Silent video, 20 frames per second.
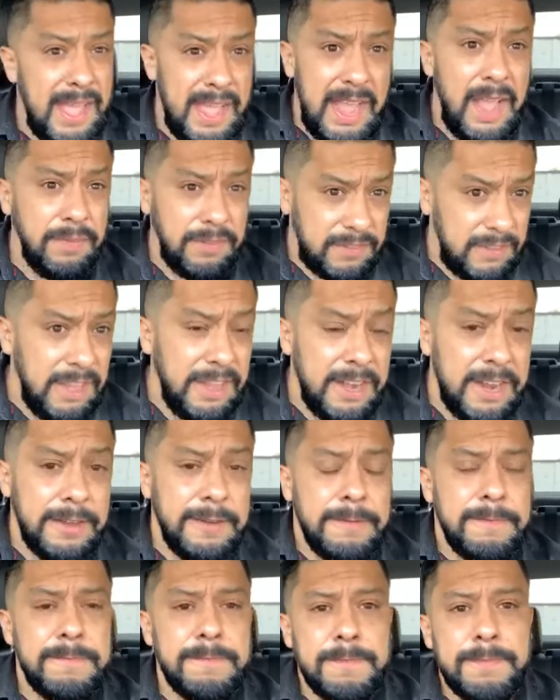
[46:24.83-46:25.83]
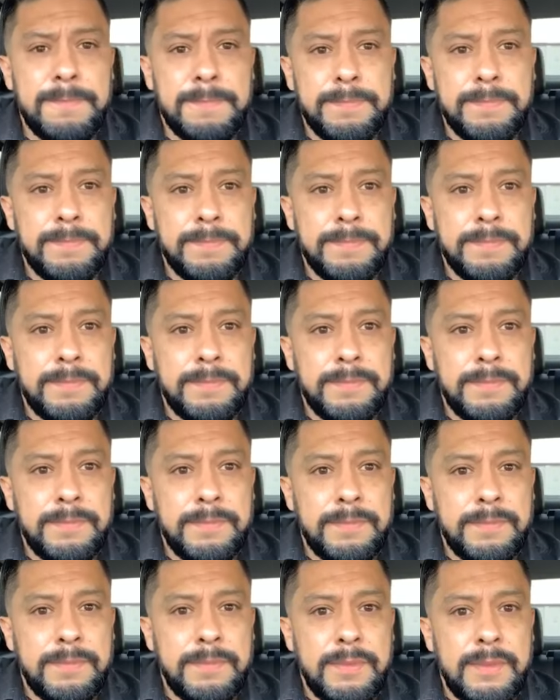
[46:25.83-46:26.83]
I have seen it.
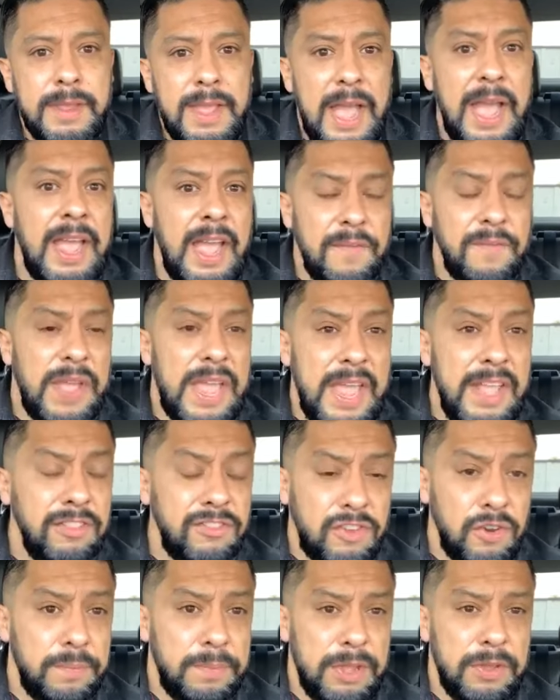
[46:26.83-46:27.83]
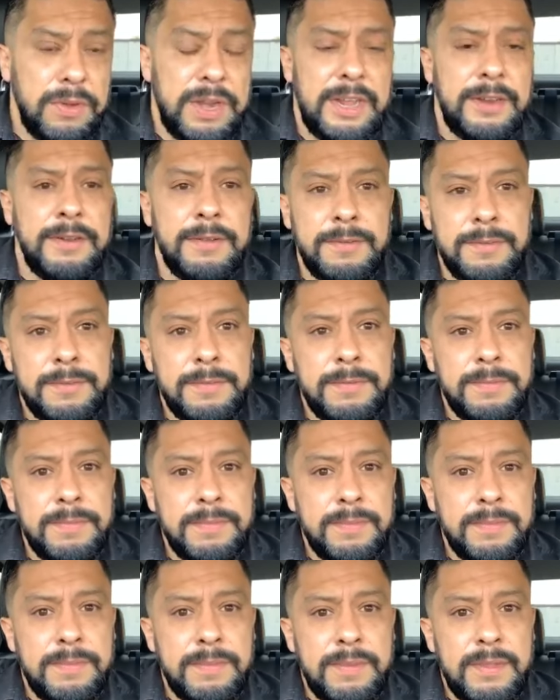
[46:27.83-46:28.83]
I have interviewed it.
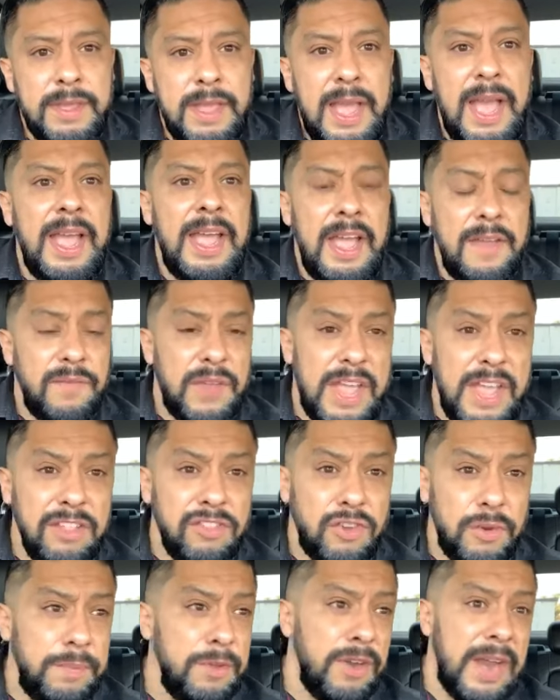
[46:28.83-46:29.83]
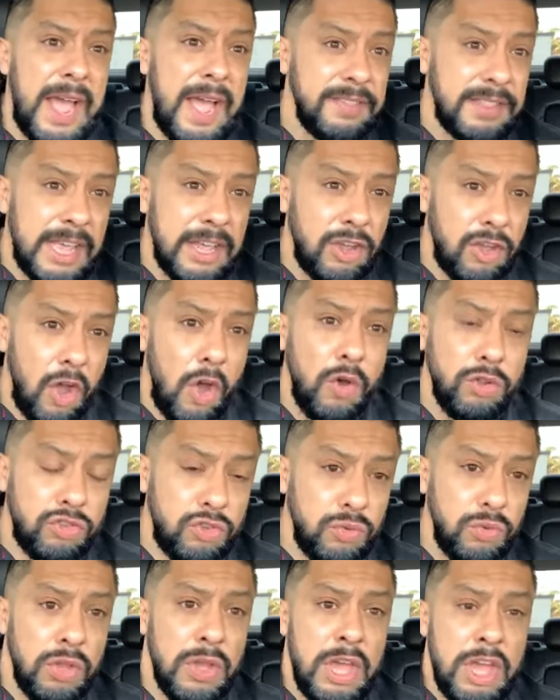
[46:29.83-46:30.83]
I have interviewed how they go
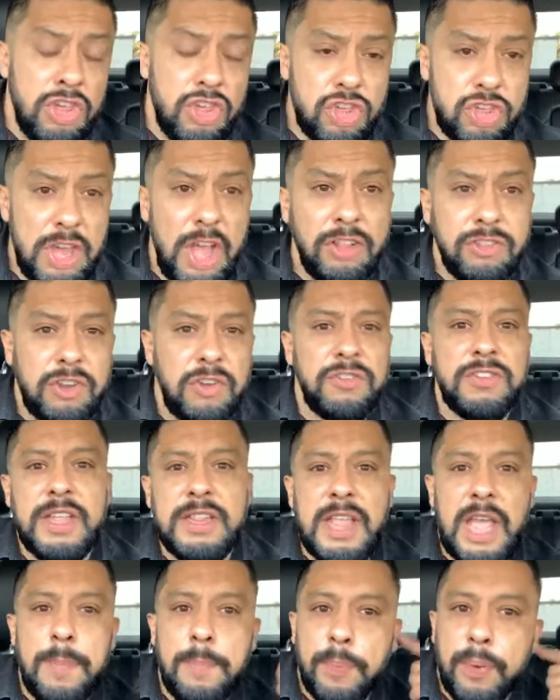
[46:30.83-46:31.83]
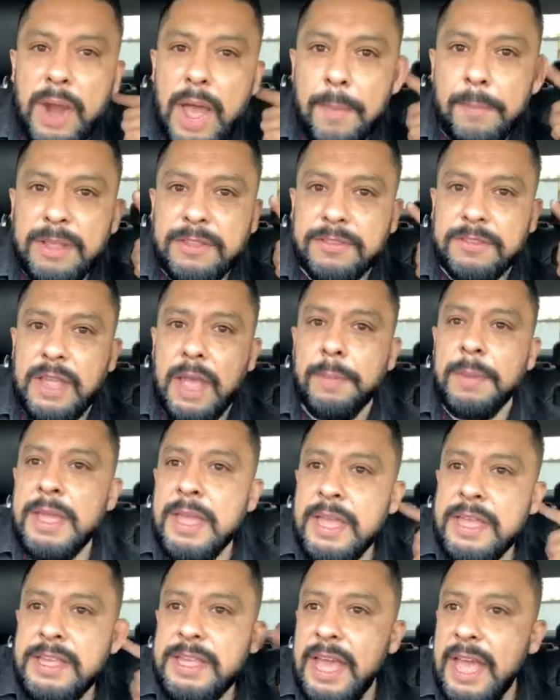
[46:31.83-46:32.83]
to shelters and they promise them,
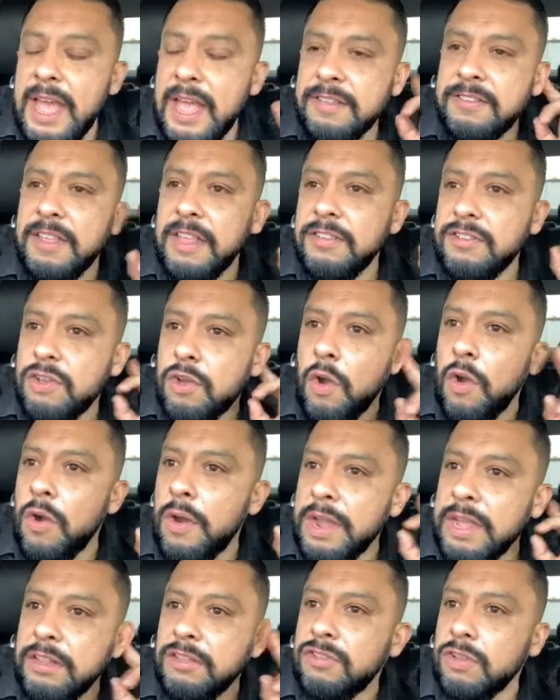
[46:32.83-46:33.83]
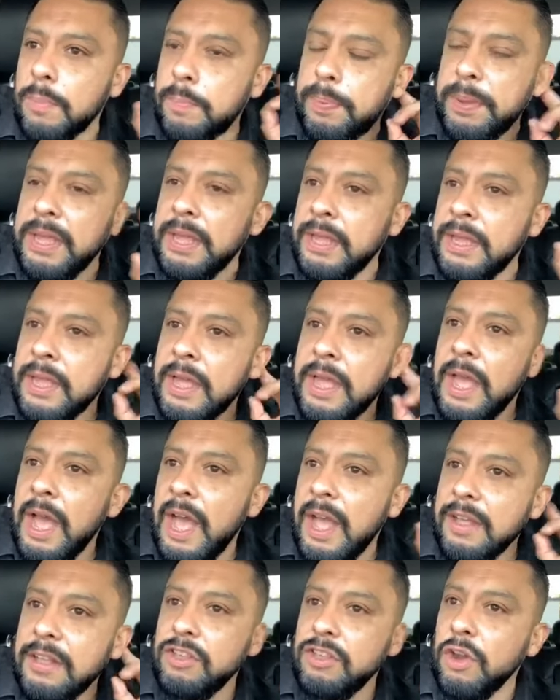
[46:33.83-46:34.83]
yes, it's going to be,
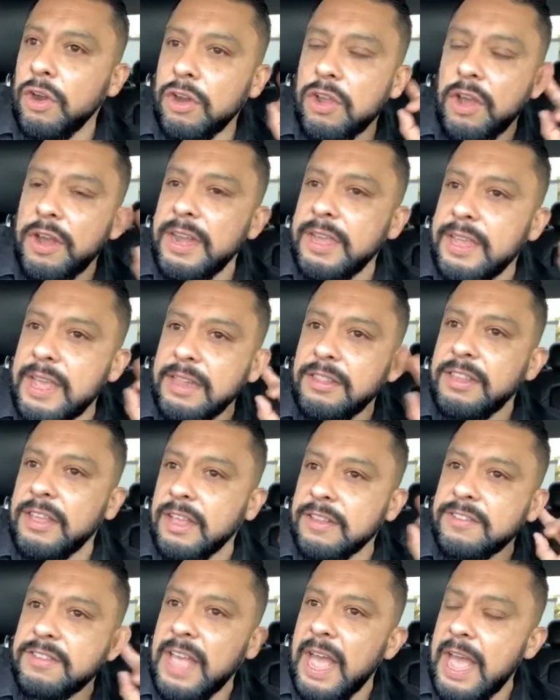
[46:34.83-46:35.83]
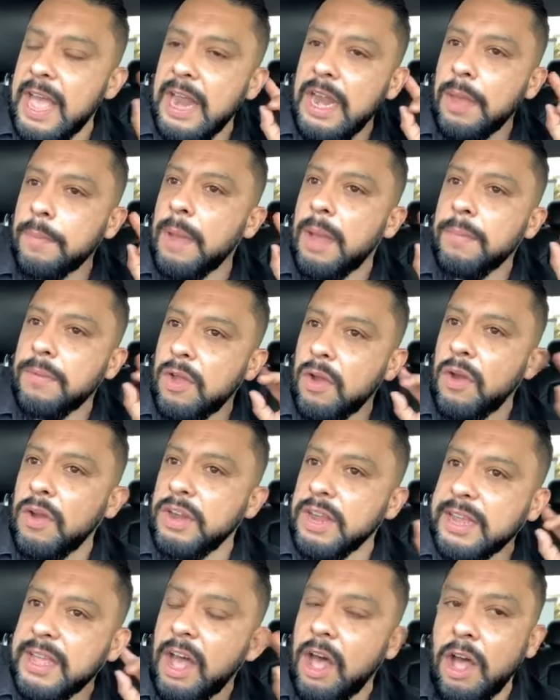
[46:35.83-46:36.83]
you're going to get the asylum. I'm
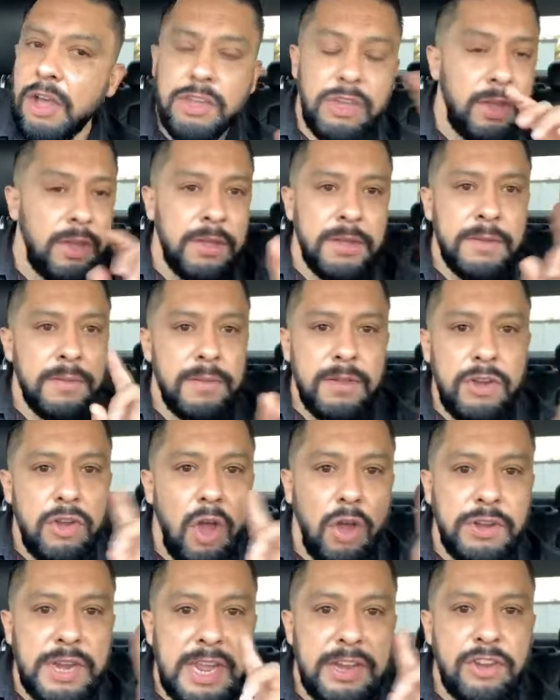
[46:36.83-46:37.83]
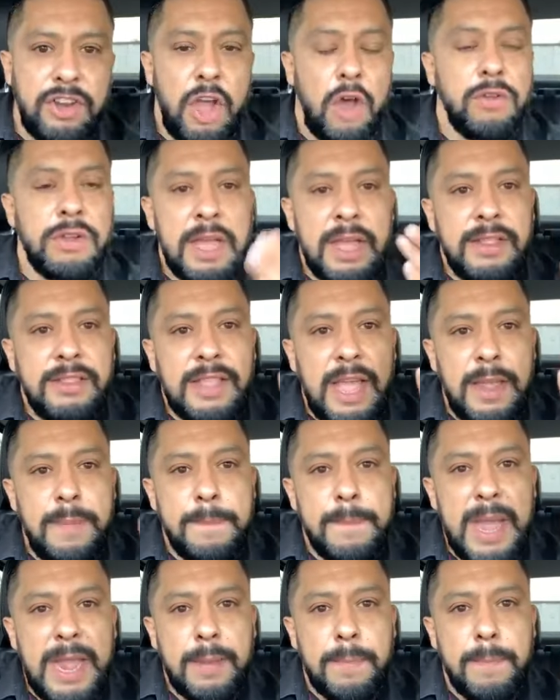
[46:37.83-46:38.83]
going to call you. No, they don't. They
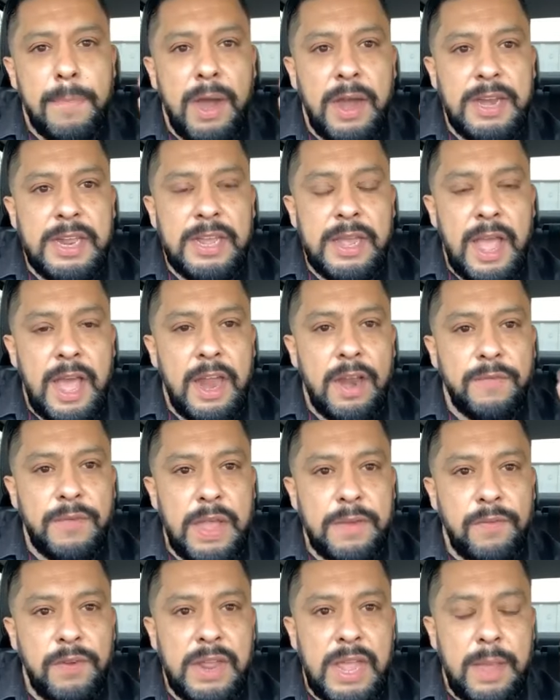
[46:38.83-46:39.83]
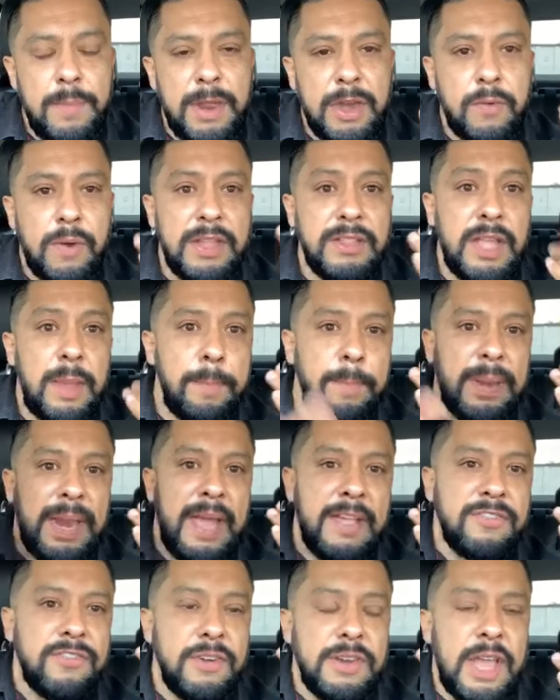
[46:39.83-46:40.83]
make money out of every immigrant. They
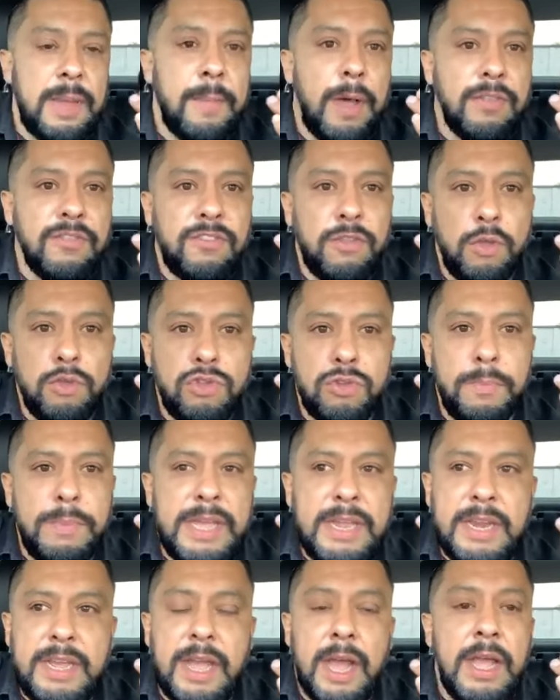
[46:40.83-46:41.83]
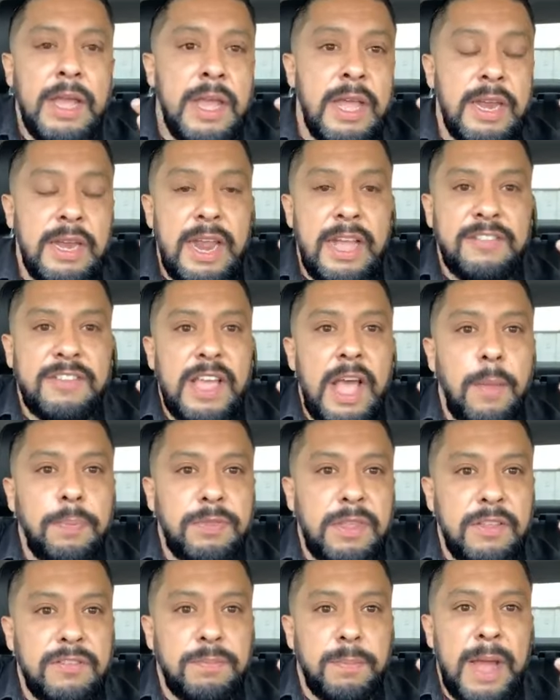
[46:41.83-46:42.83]
plaster them on social media. Let's
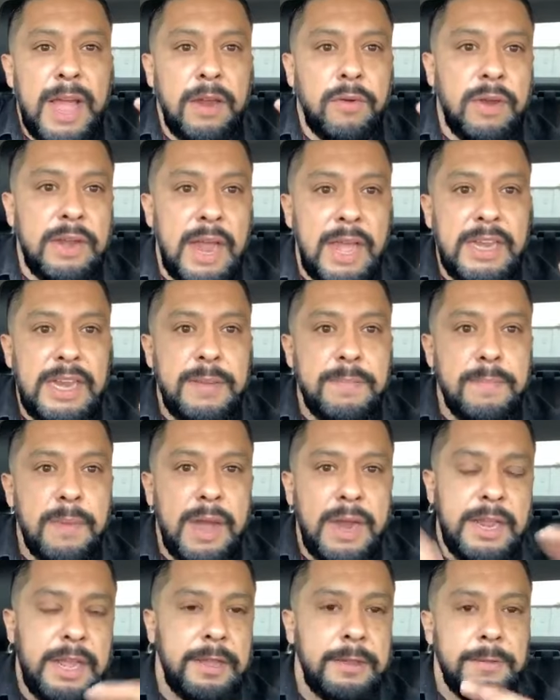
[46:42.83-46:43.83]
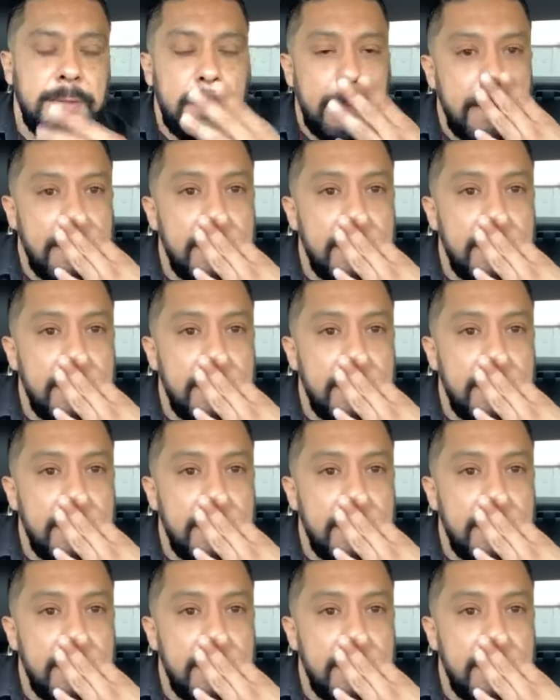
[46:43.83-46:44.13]
help this migrant. I need money.